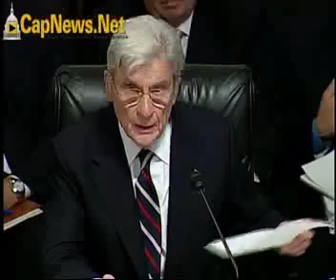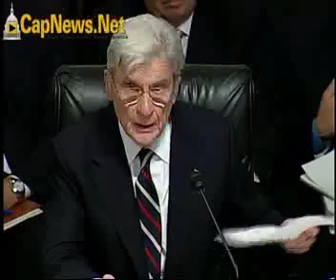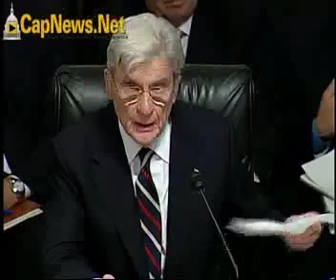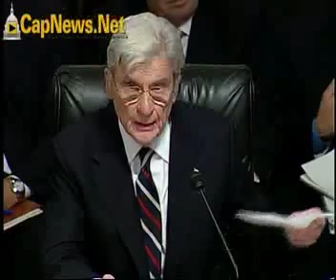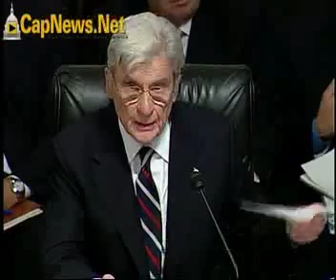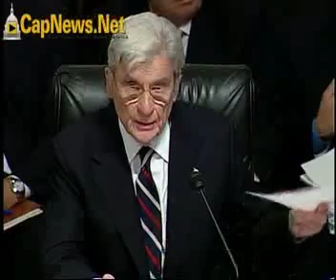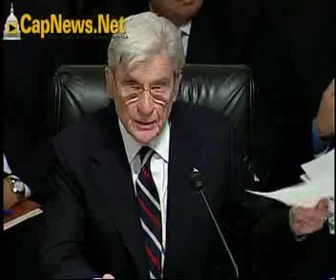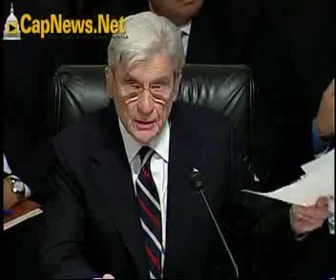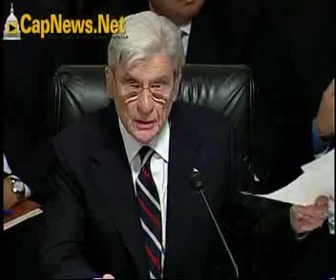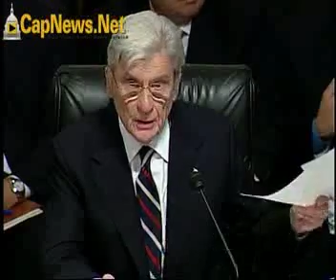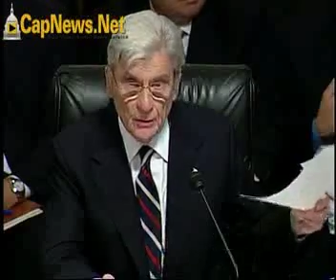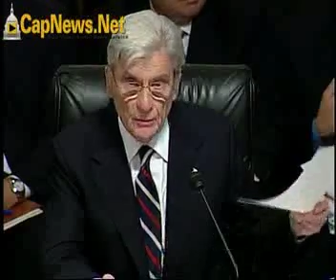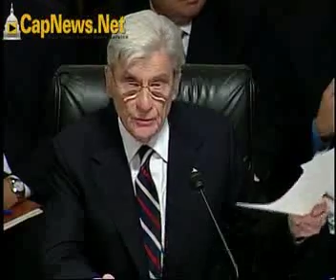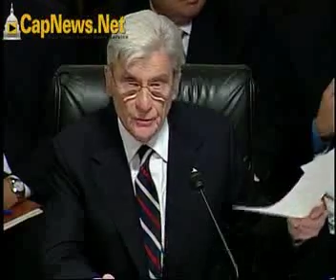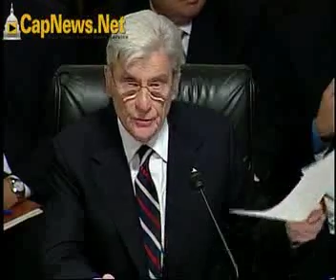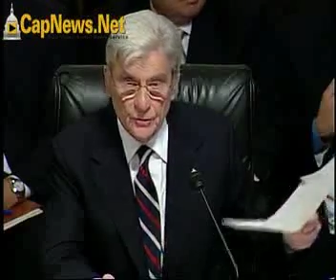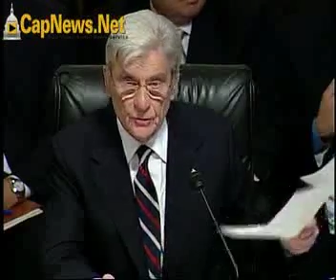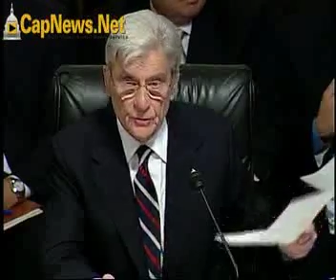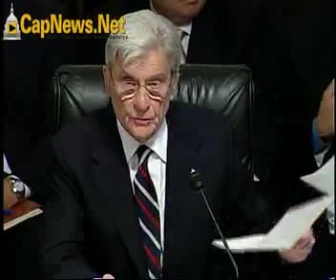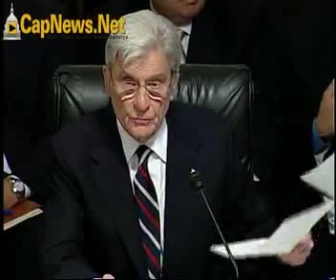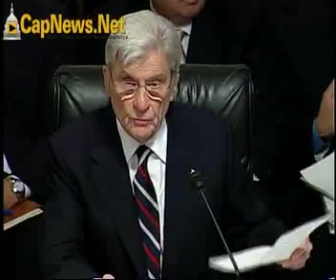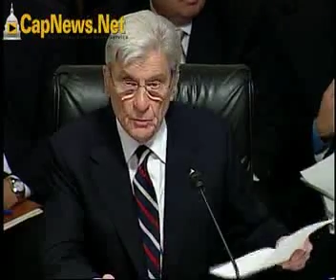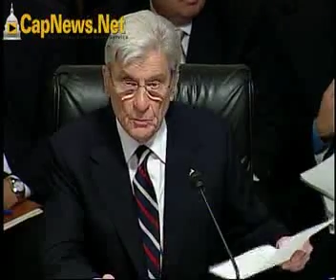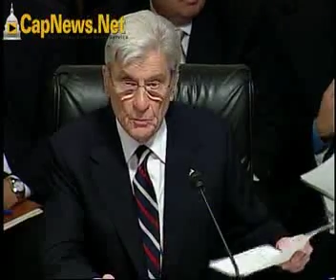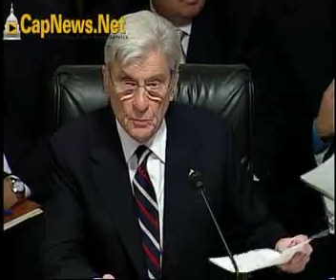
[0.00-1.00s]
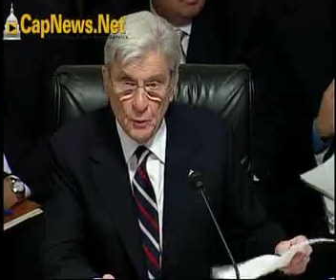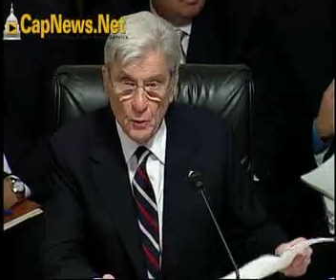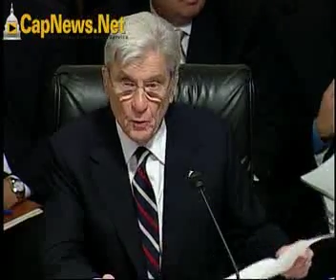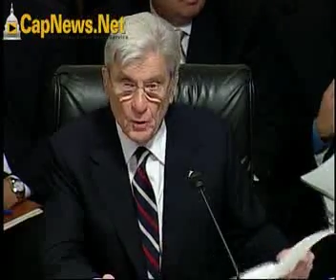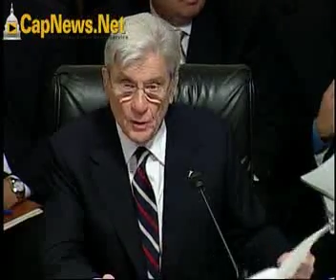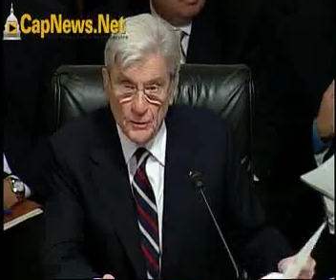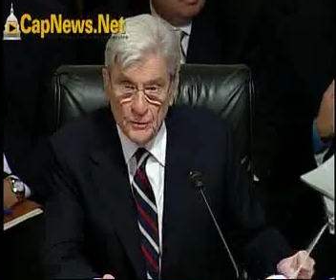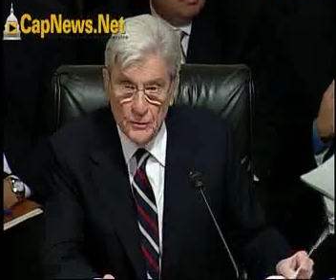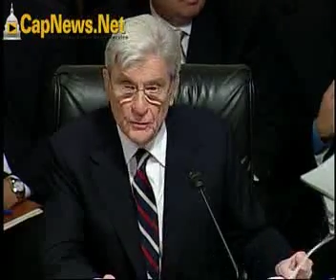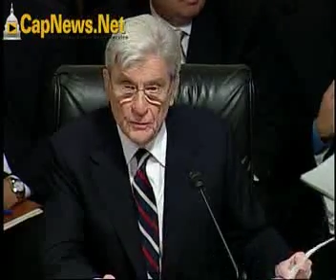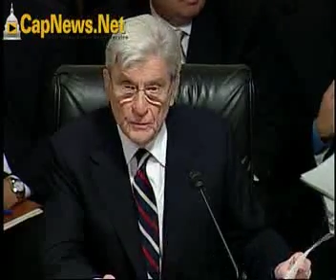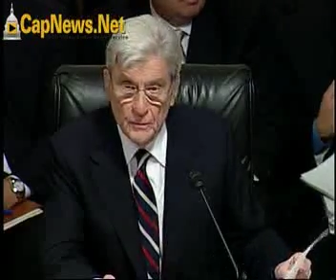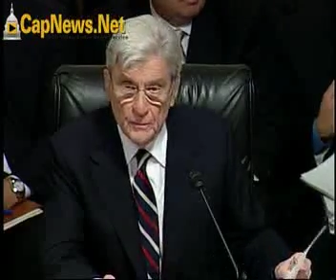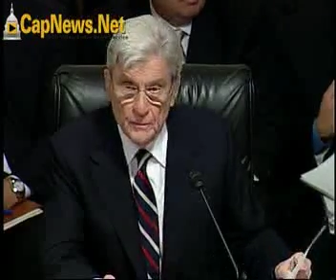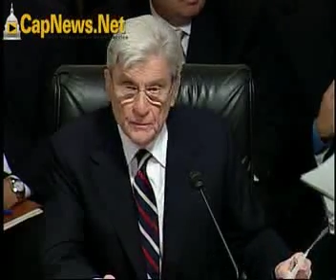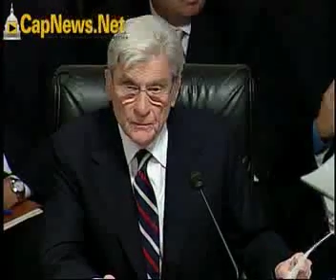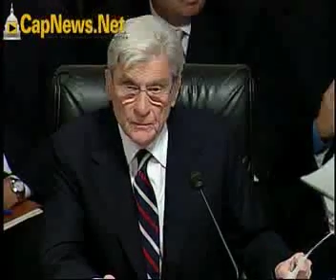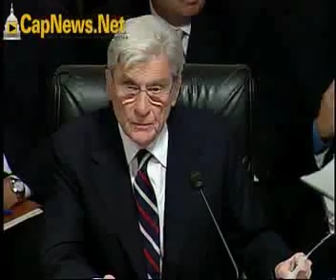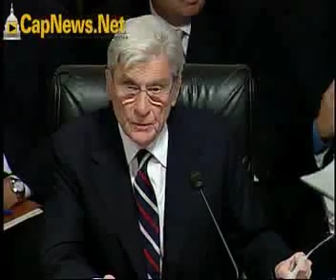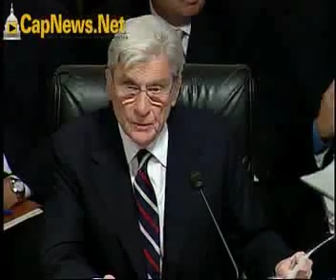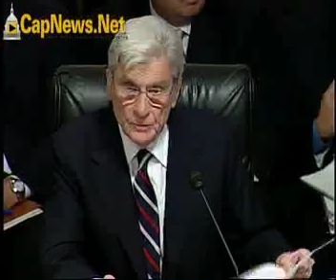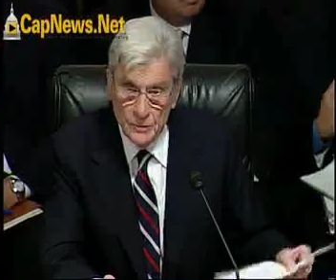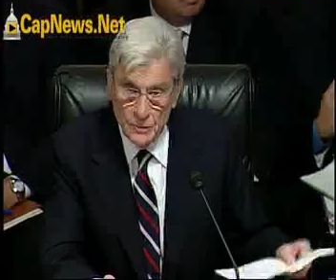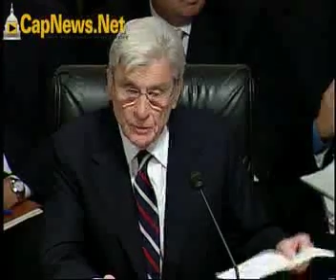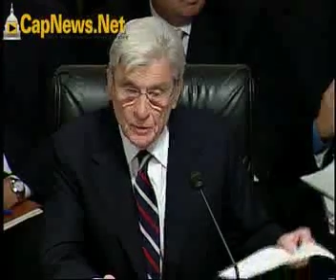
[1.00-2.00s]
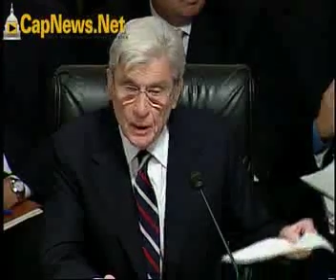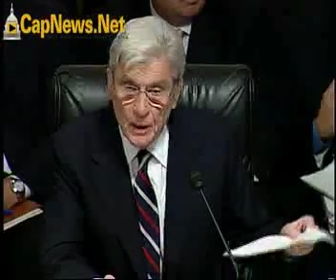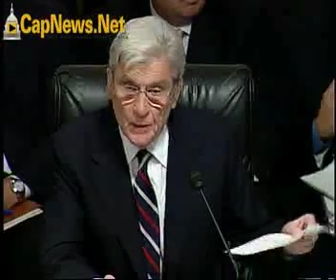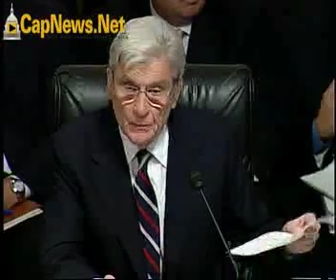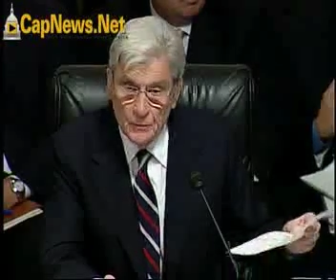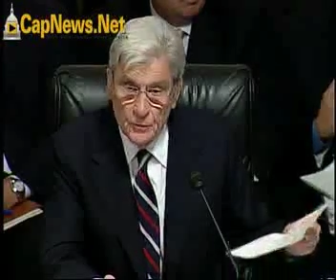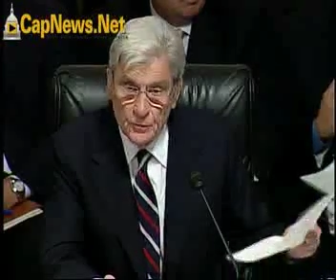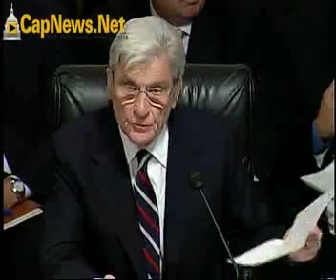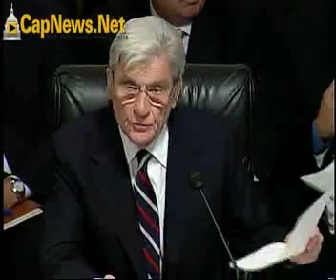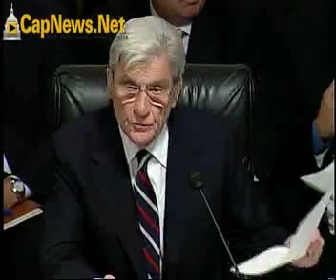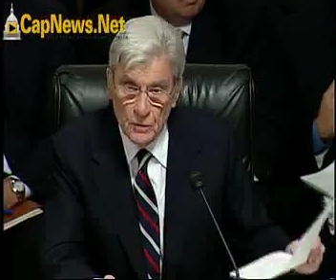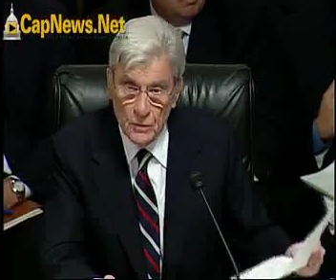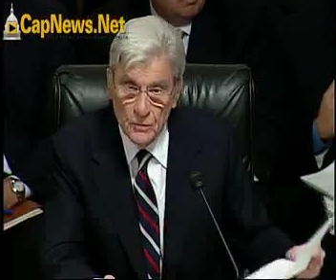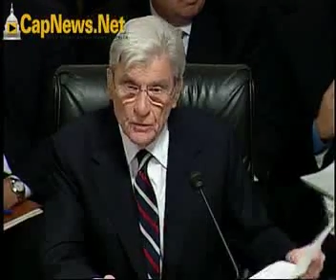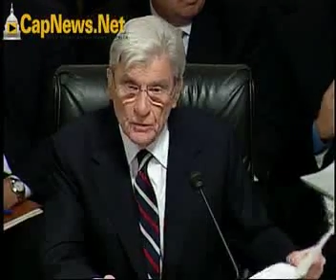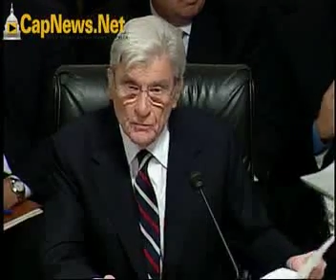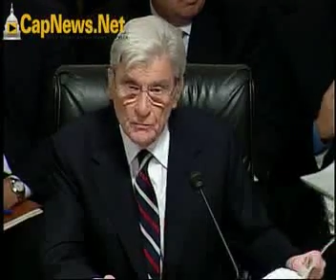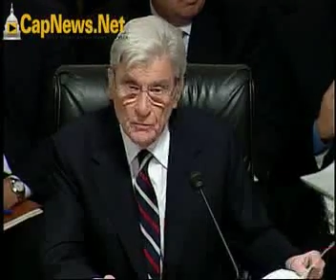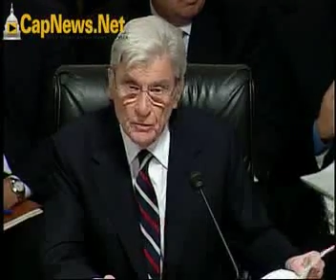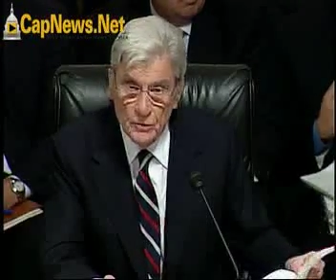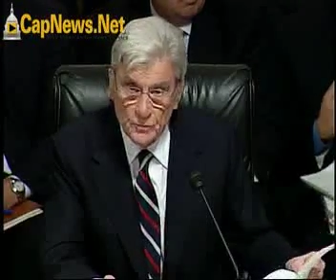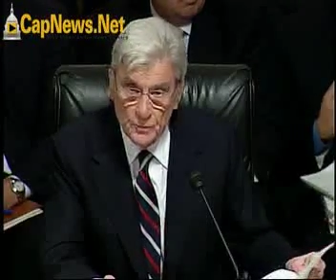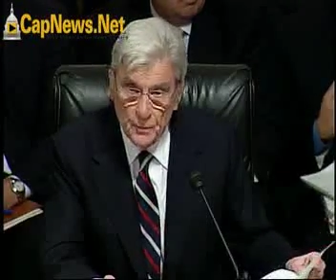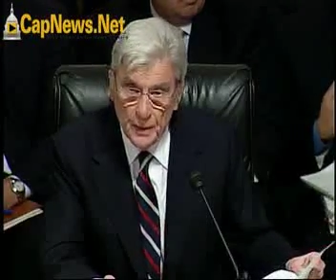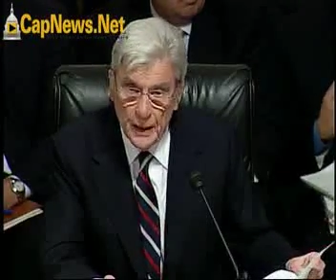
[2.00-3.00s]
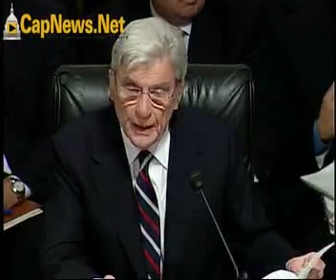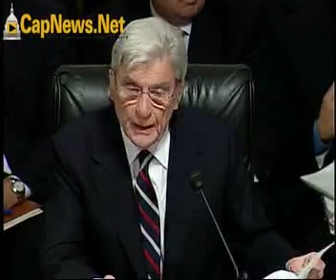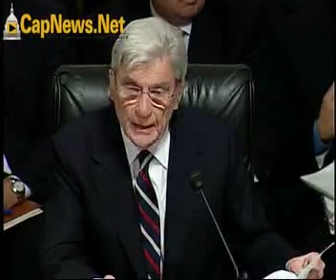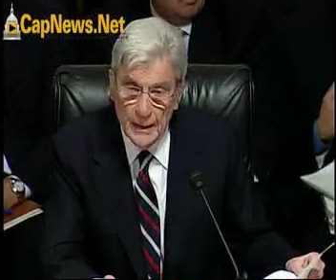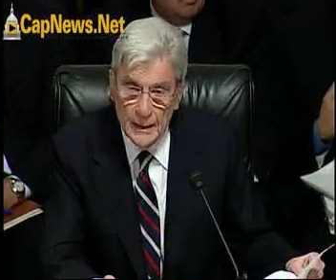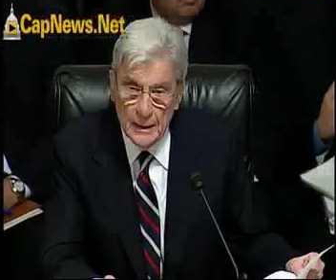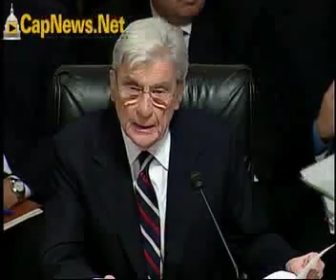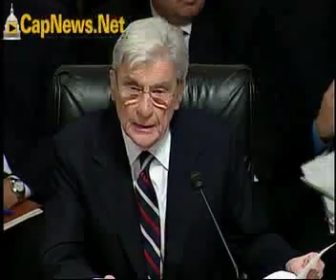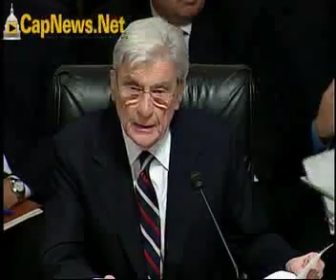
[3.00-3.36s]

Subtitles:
intelligence reports, which I'm sure you respect?